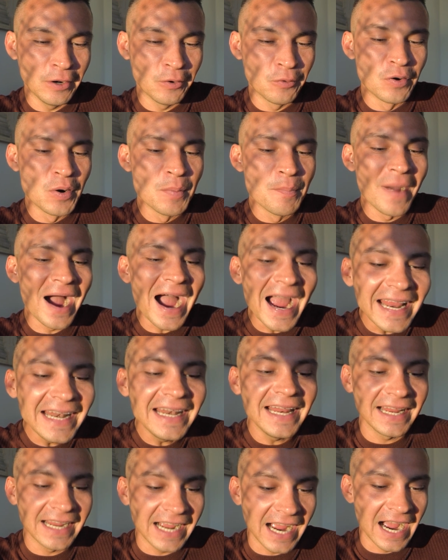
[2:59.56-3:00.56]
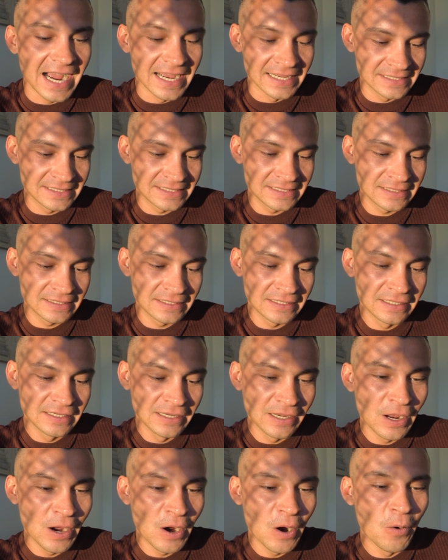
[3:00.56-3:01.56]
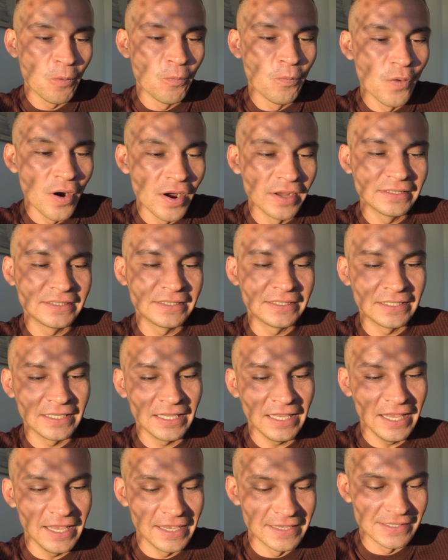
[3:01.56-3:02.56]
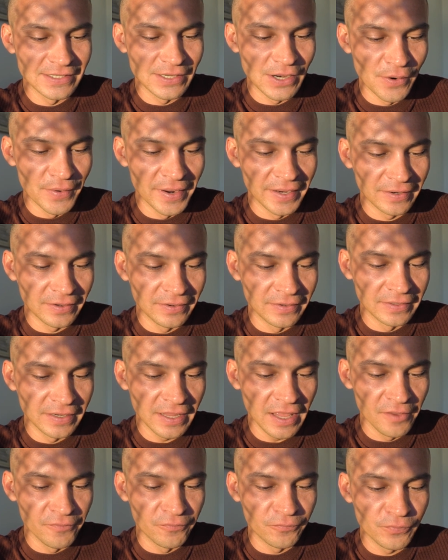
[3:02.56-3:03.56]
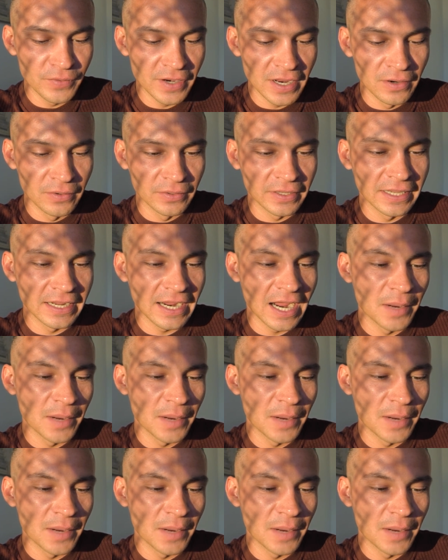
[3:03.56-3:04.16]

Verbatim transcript: reminding us what is going on if we are looking